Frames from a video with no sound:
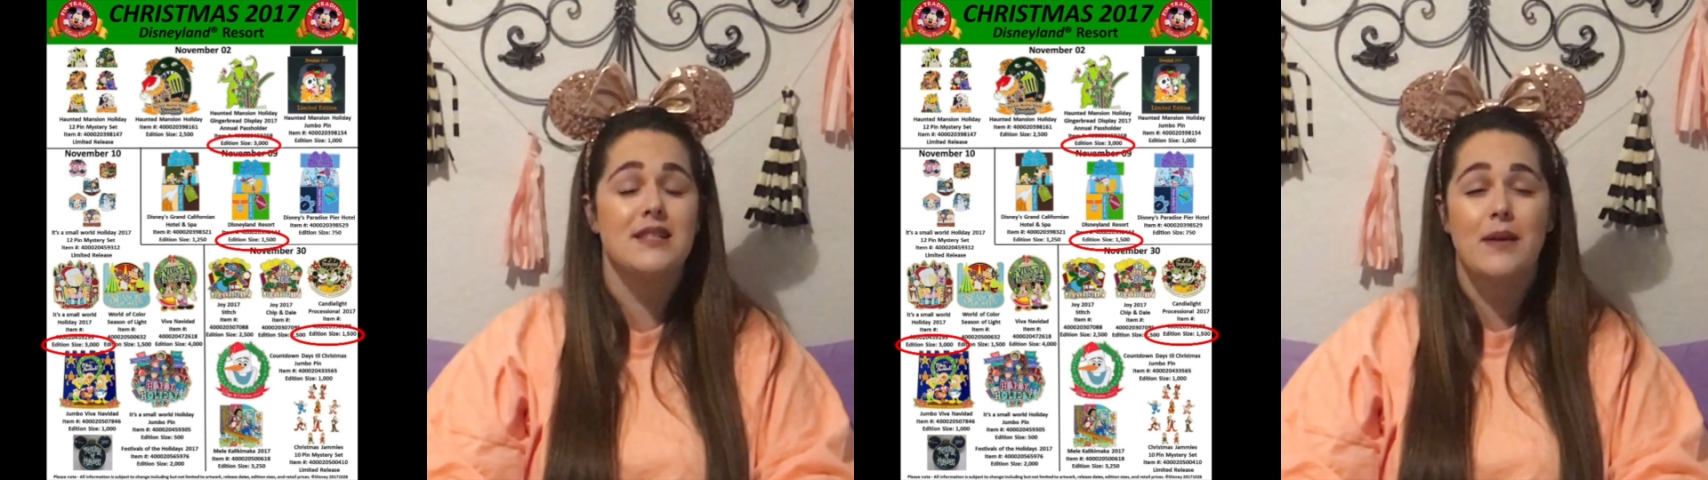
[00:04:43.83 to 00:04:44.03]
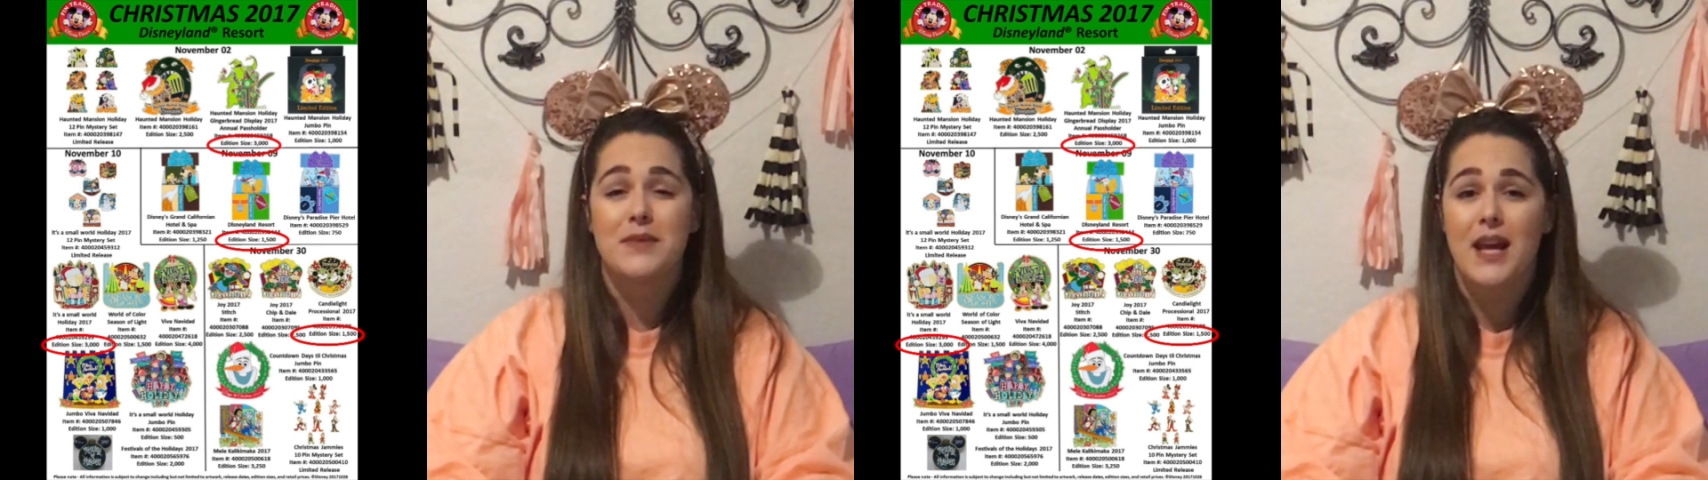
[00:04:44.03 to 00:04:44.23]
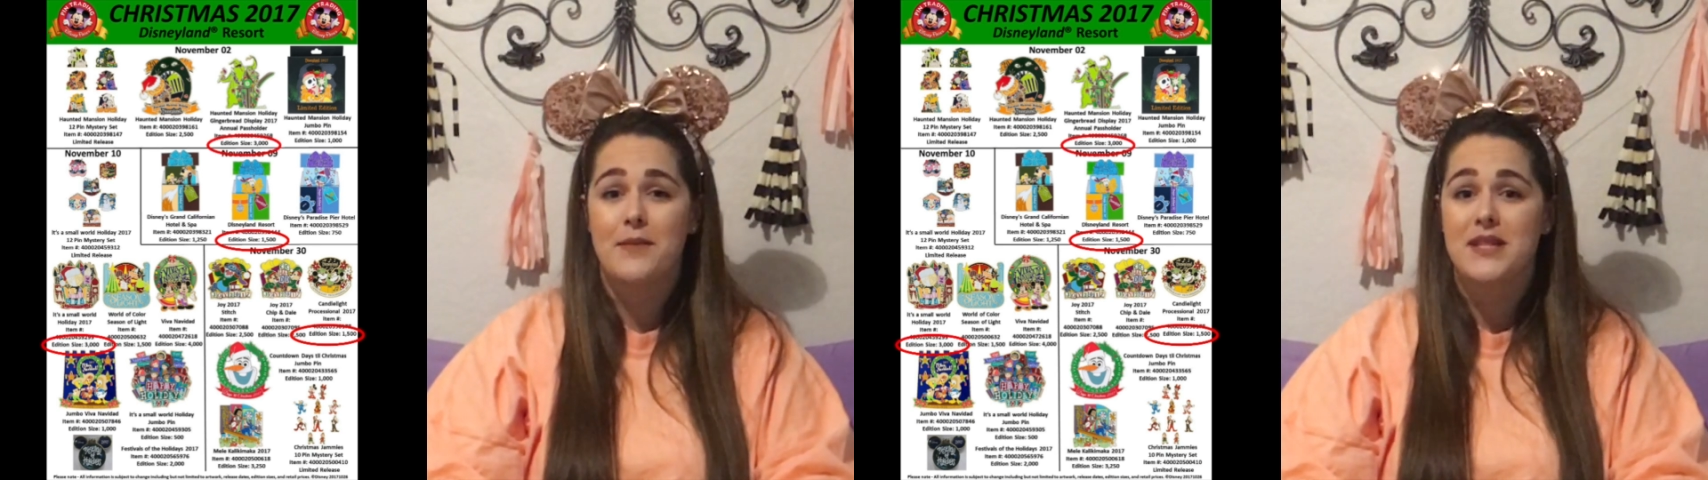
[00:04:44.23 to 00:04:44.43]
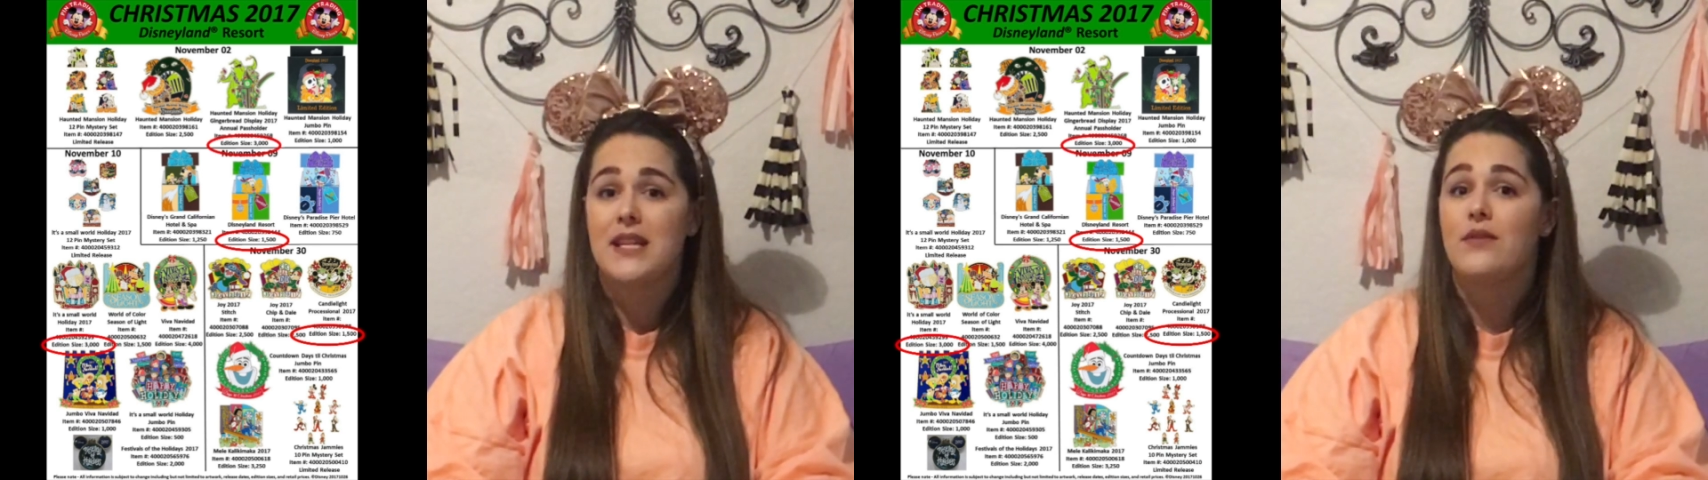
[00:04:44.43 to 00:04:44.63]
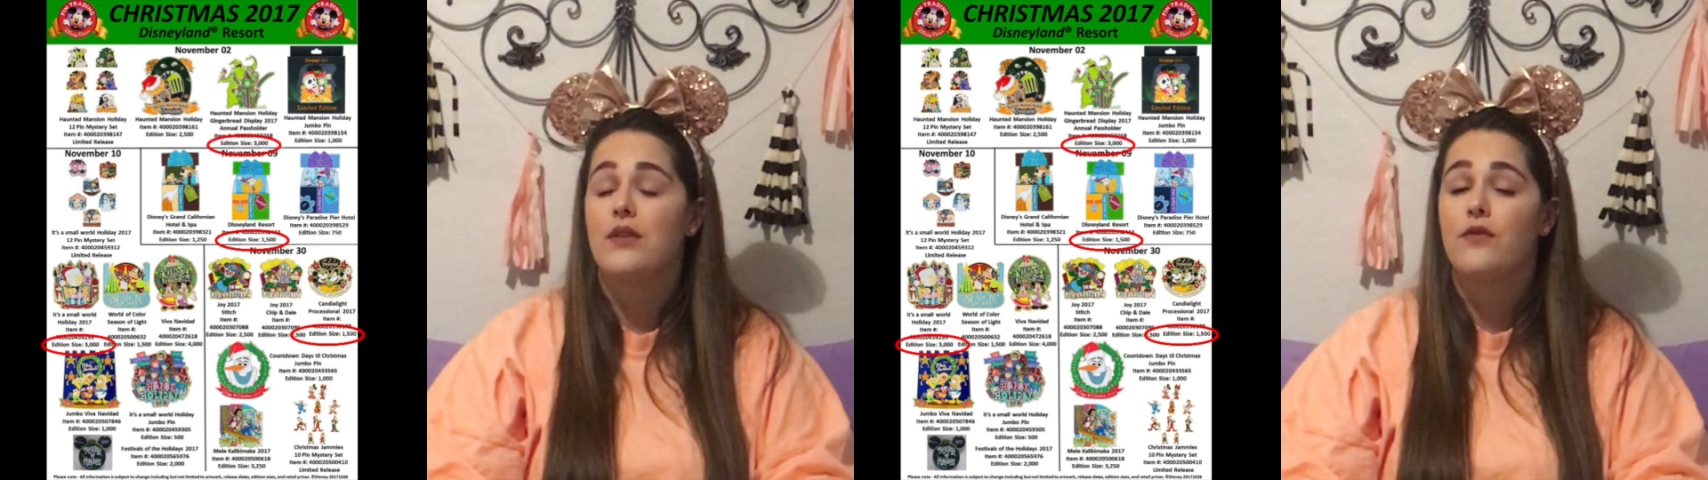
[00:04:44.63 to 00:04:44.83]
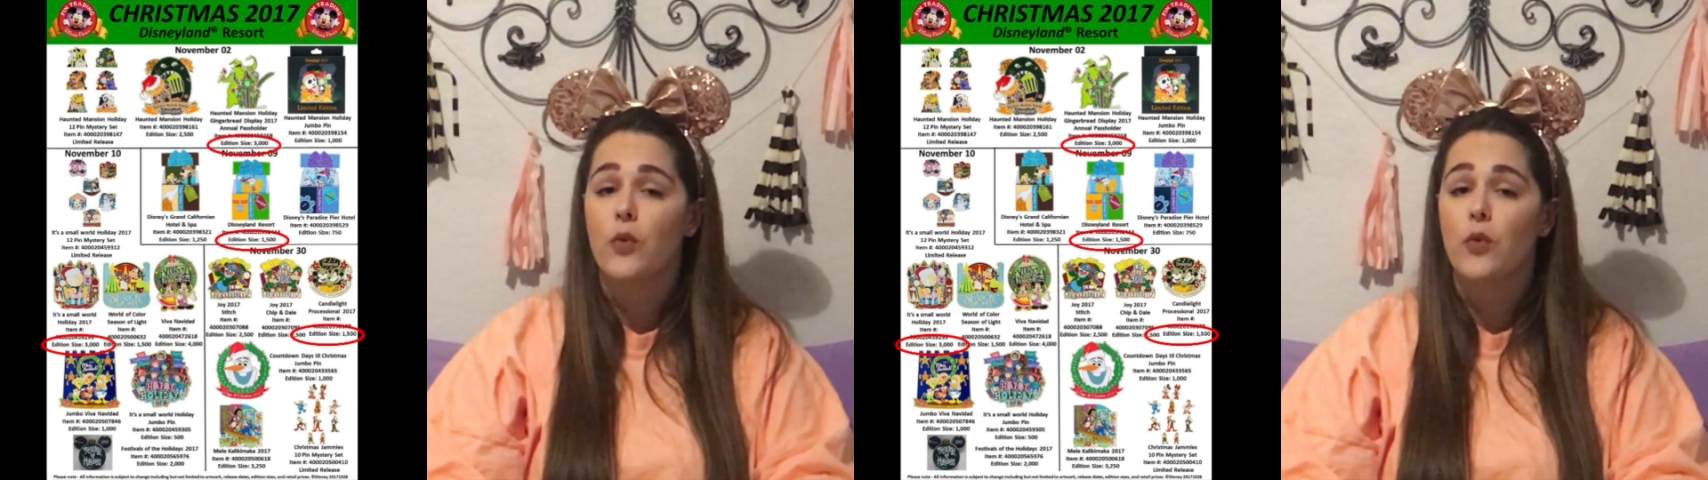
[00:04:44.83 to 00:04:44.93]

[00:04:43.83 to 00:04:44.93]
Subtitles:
sometimes even